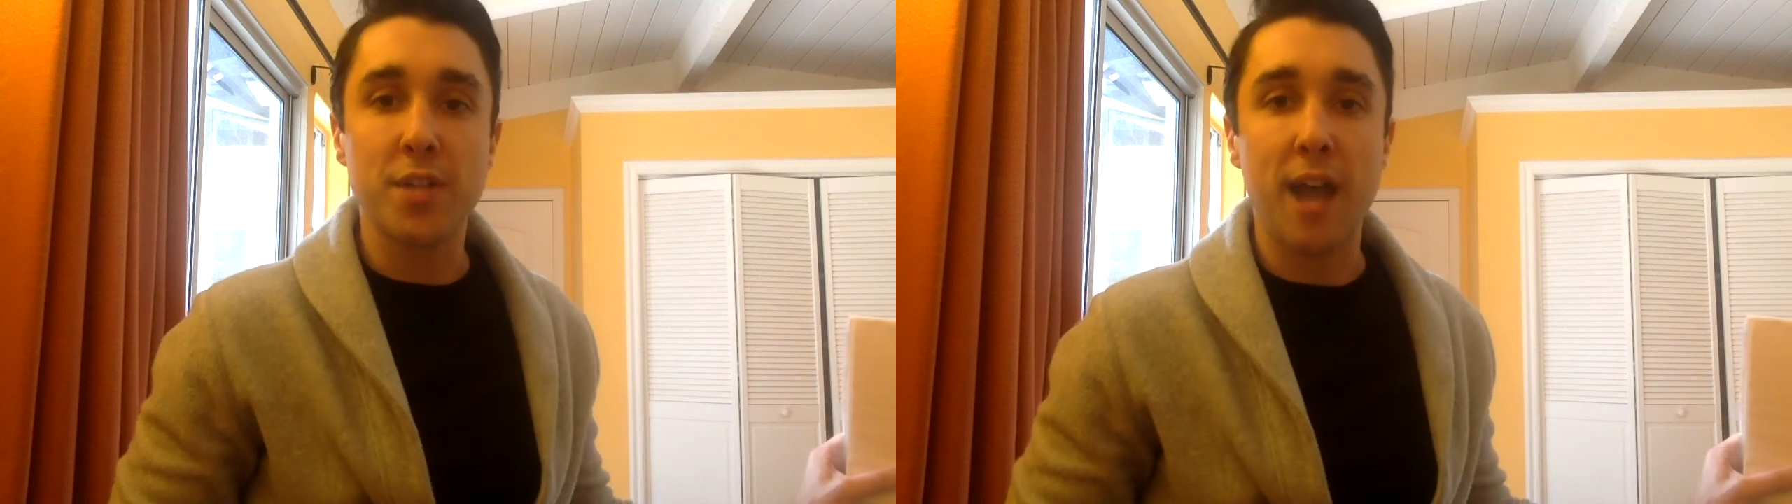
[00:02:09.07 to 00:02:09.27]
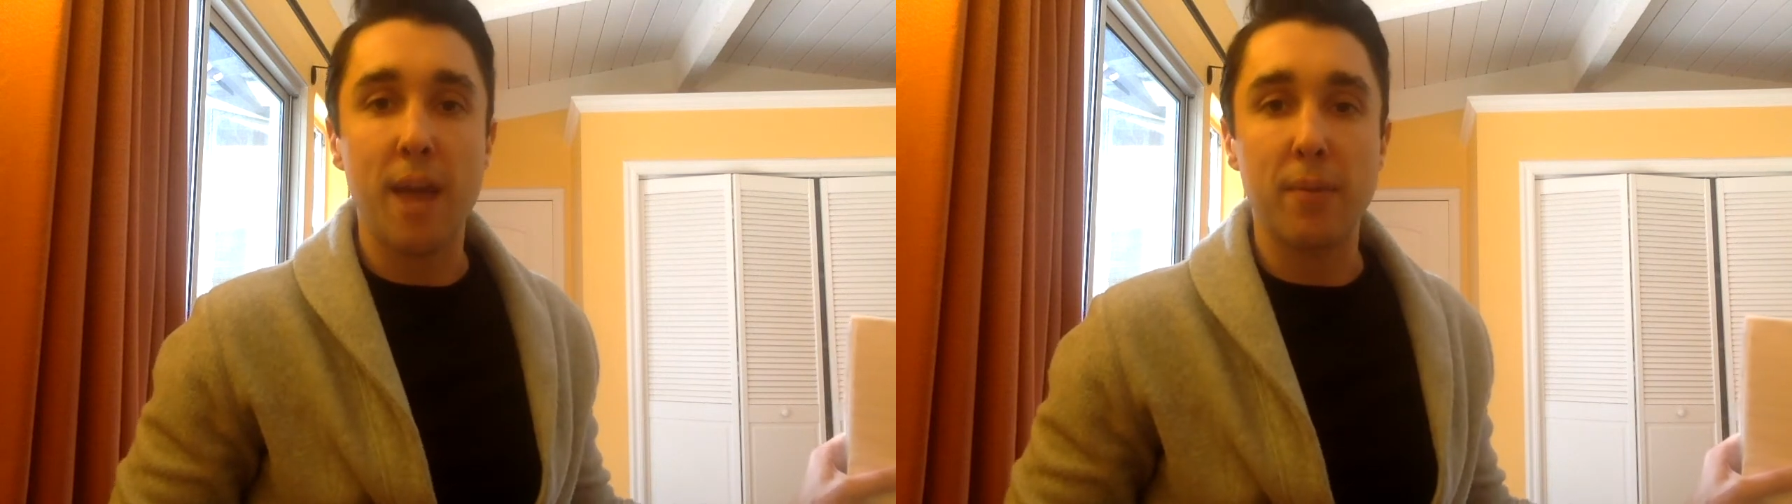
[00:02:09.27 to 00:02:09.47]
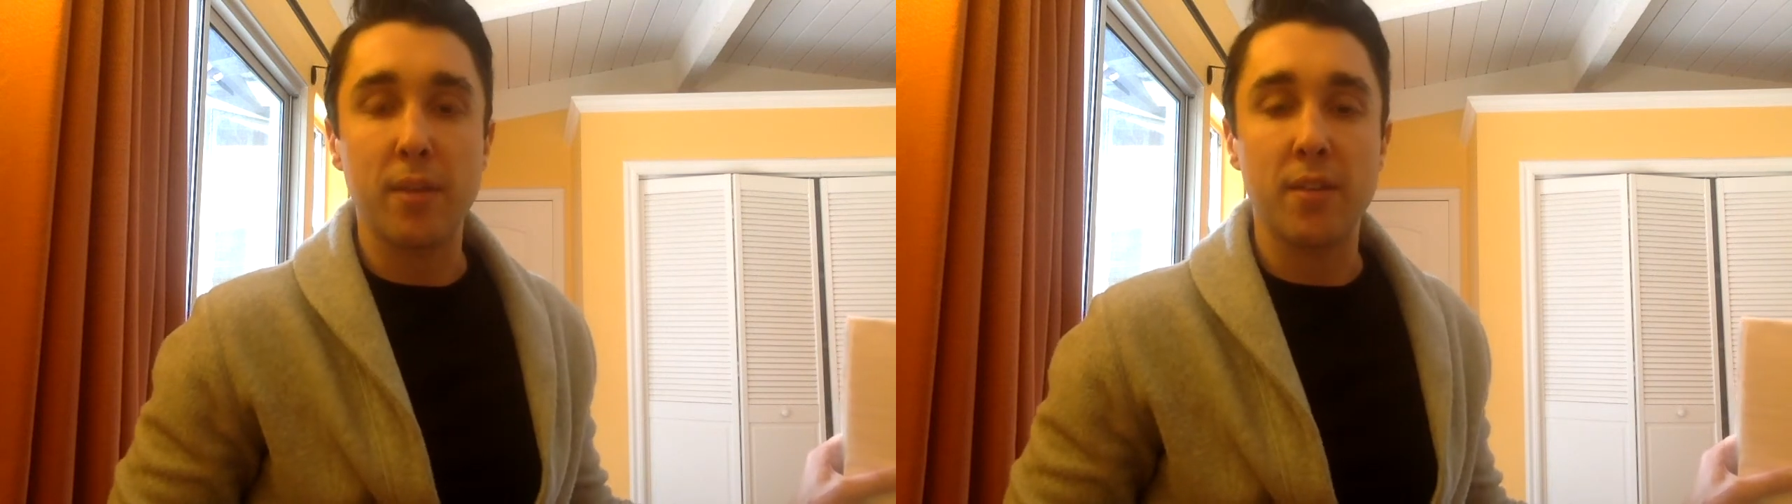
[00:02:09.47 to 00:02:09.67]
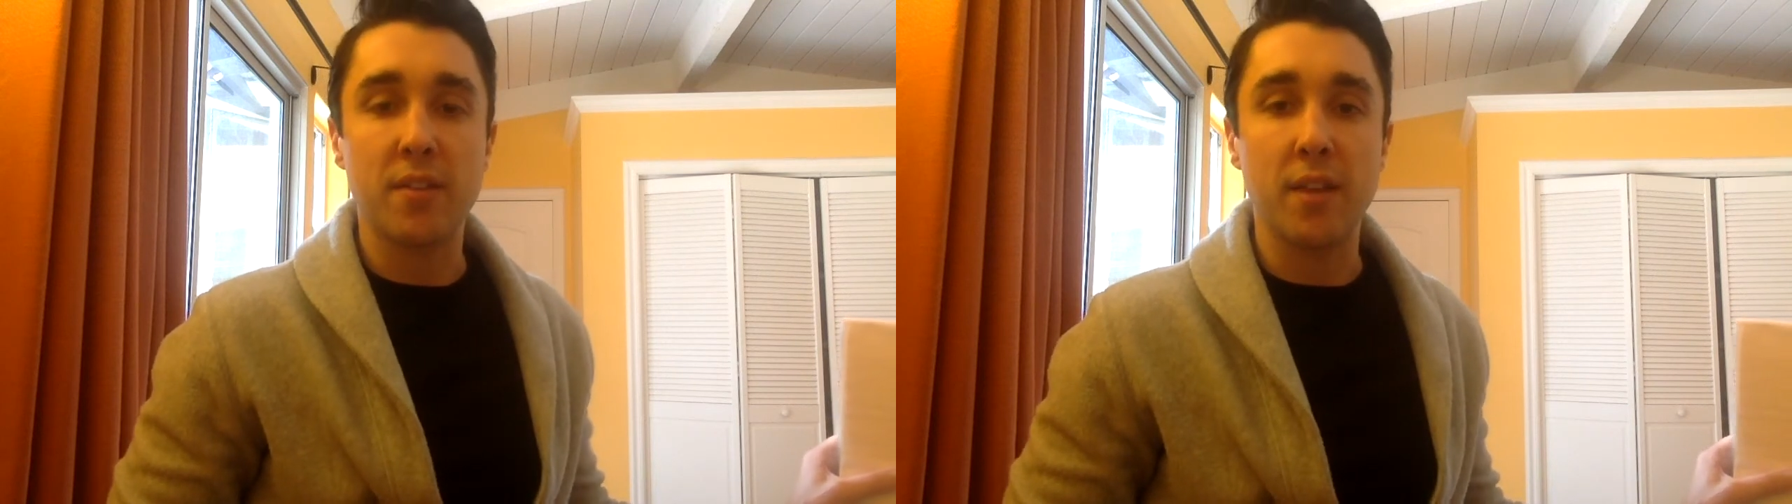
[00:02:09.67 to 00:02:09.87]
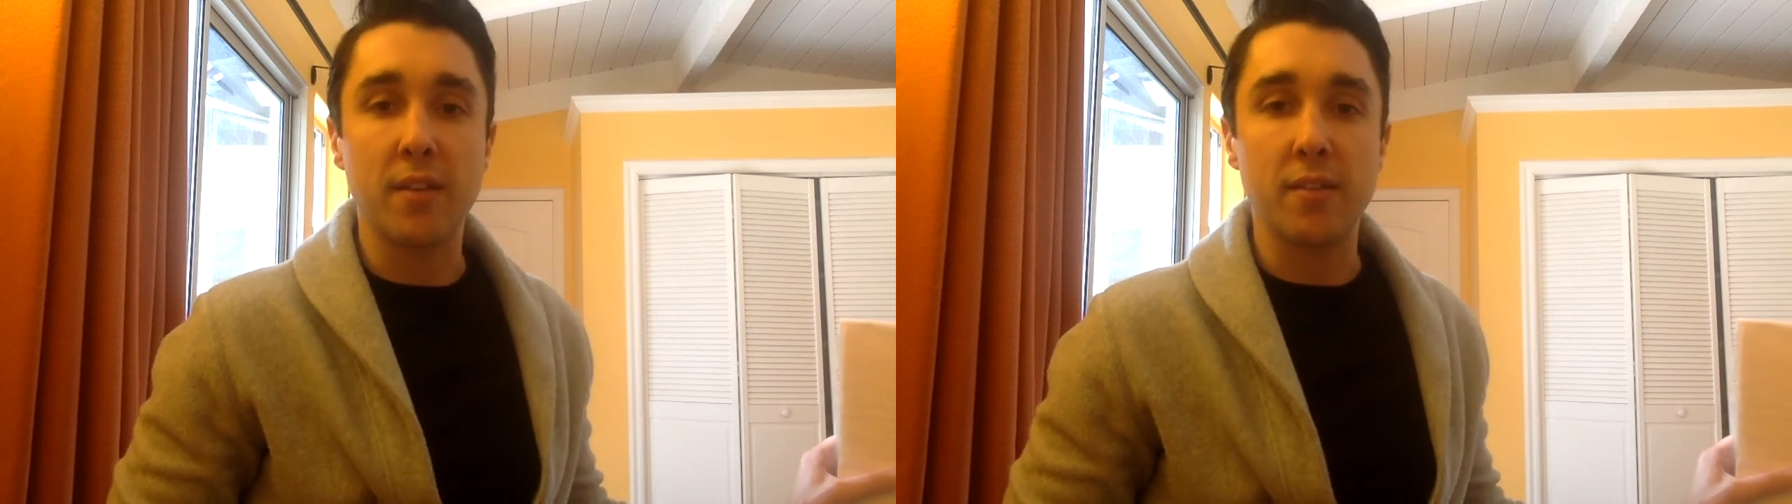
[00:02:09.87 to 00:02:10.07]
copying the
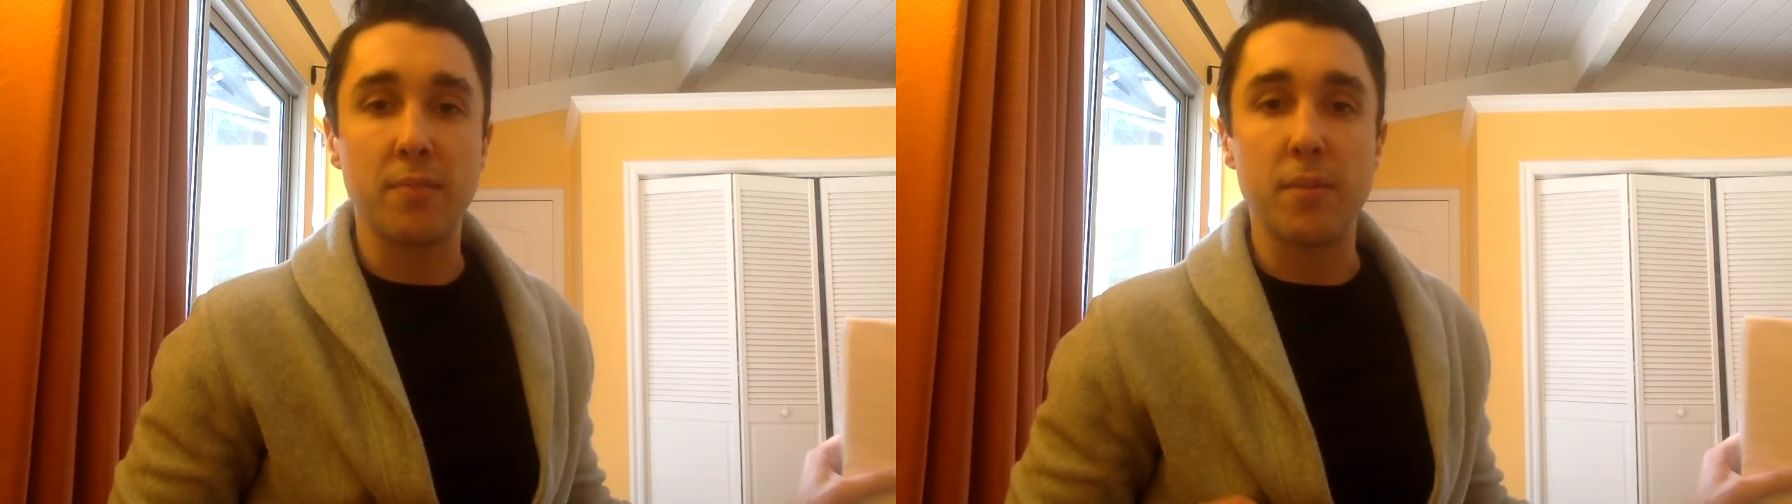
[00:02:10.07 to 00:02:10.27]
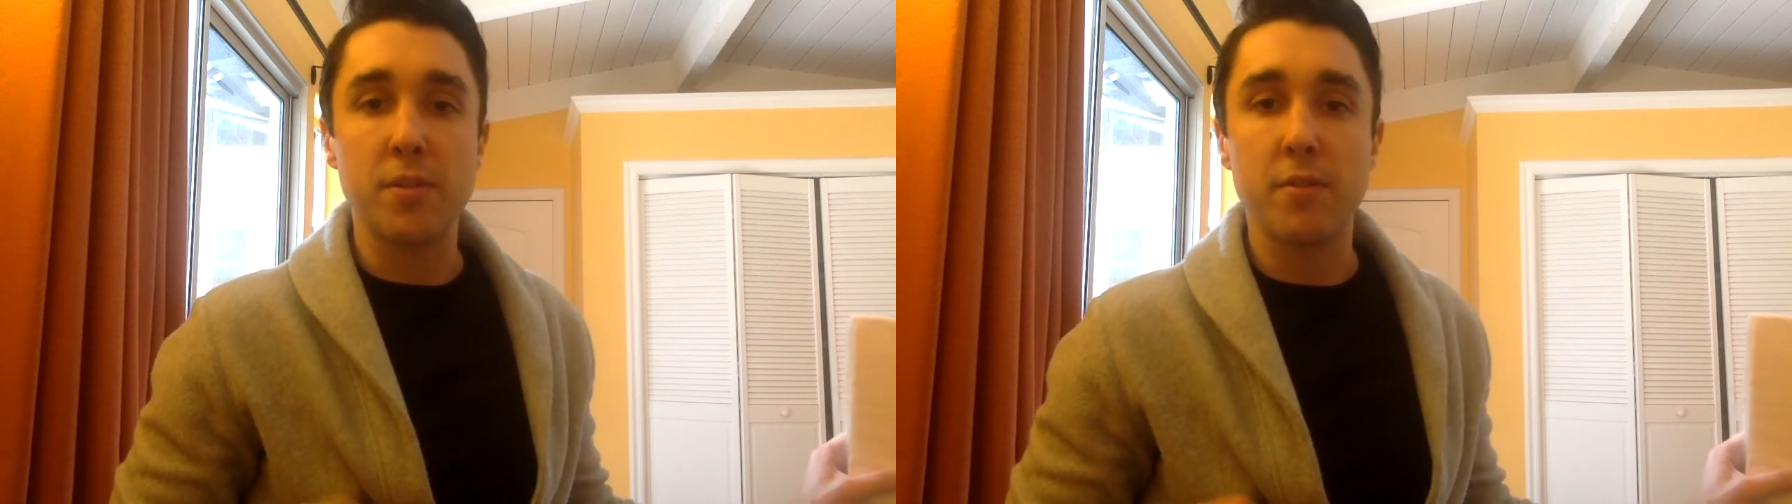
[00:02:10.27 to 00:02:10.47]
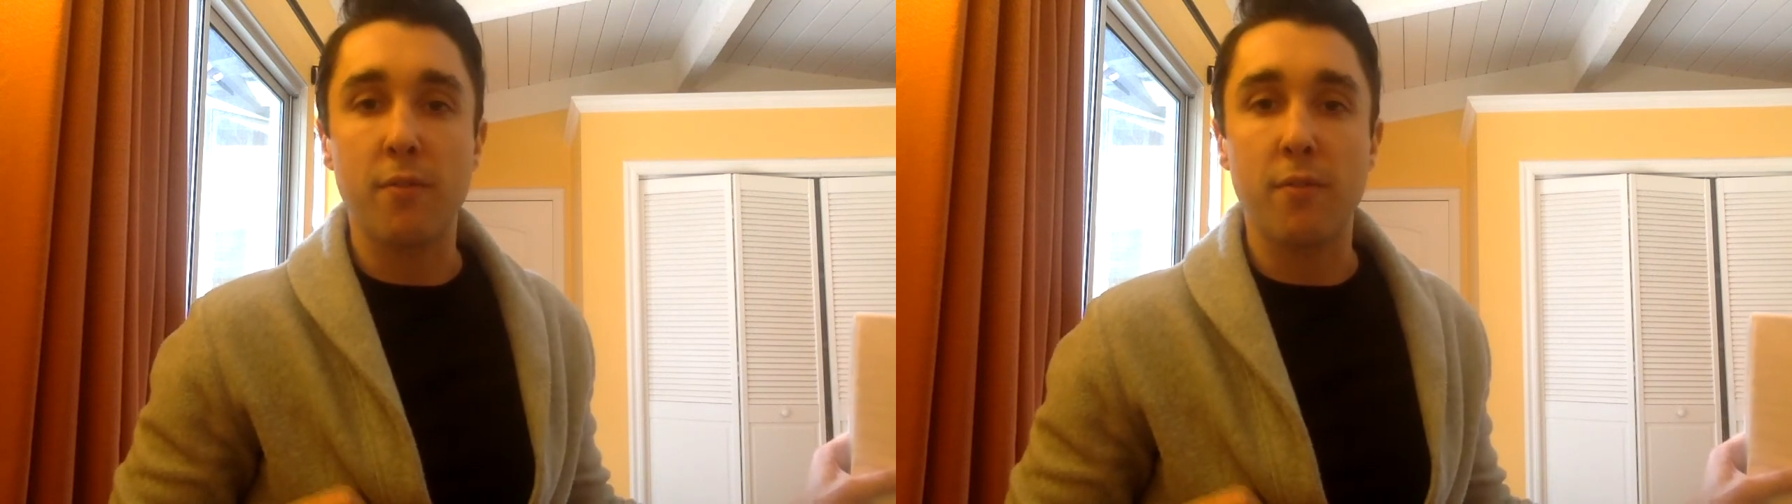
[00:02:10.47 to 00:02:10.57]
sentence, Mr.